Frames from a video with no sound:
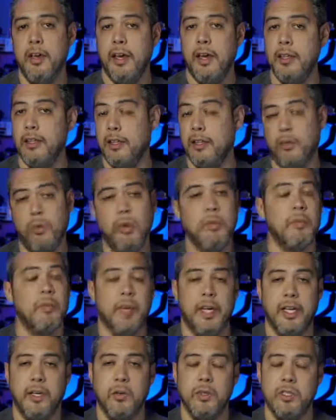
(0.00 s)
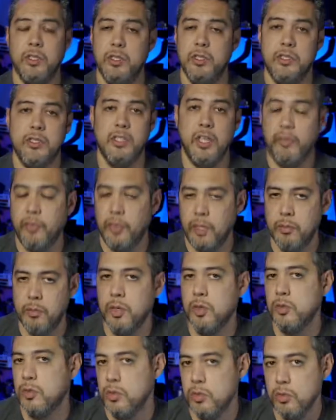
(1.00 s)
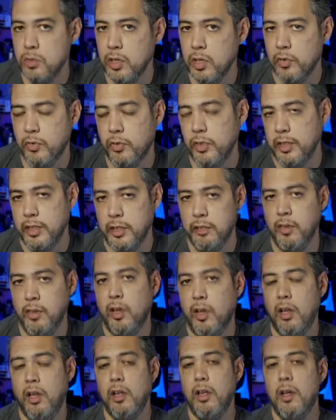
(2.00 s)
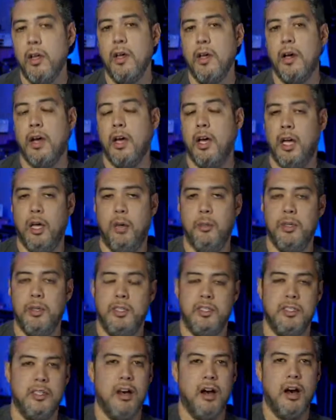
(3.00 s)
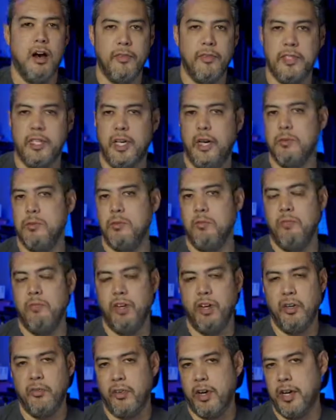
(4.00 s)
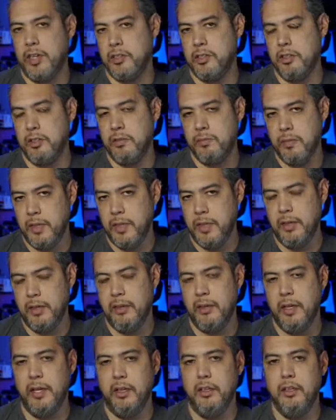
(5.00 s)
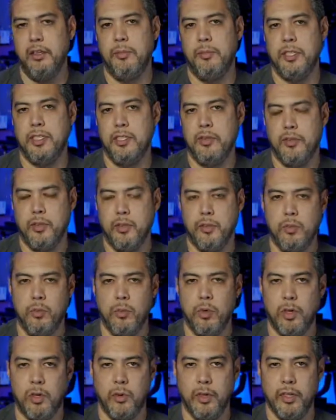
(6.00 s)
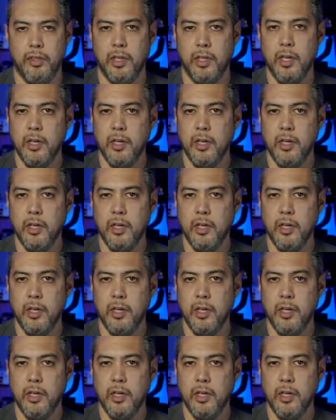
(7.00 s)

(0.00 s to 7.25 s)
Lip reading: and then the ribbon mic, which is definitely the most studio friendly of all, but it's oftentimes very fragile and a little bit difficult to work with.